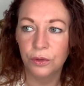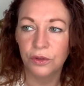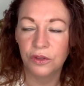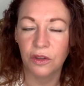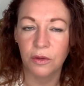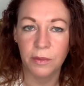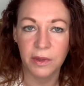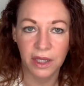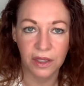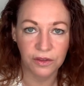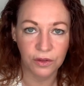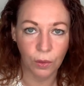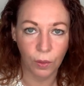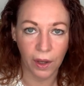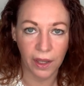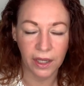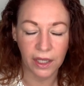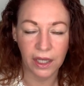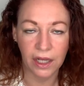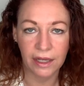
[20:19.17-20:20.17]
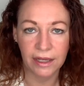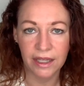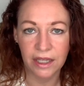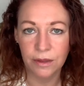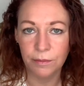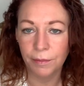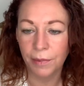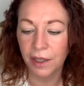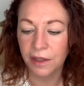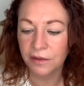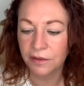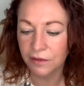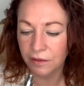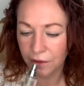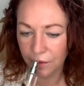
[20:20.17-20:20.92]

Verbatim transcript: To me, it's quite a clean musk.